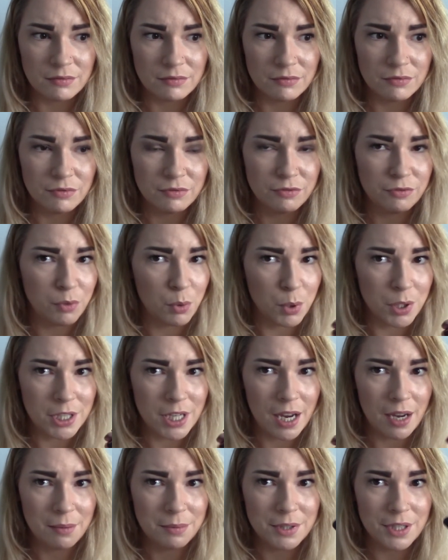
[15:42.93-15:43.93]
4
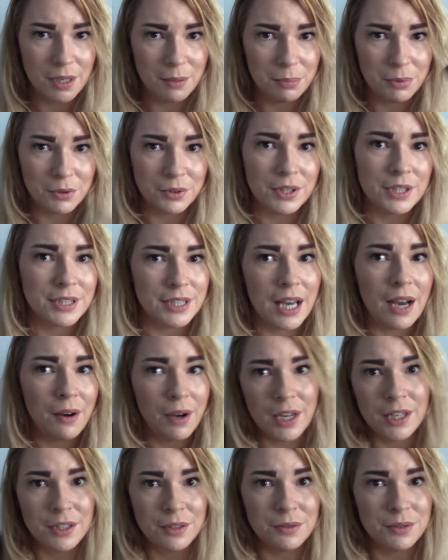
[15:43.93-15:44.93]
times that I pulled this
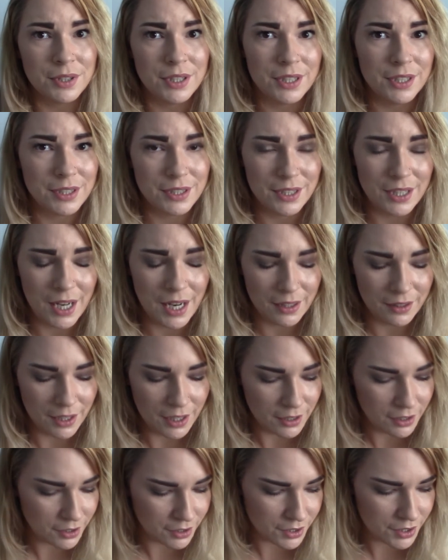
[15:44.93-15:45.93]
out, I used it as an
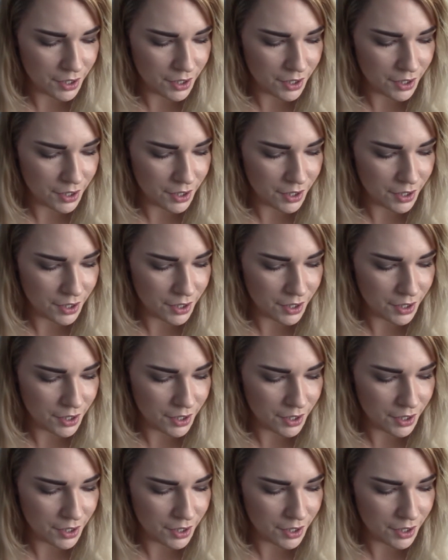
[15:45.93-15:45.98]
eyeliner.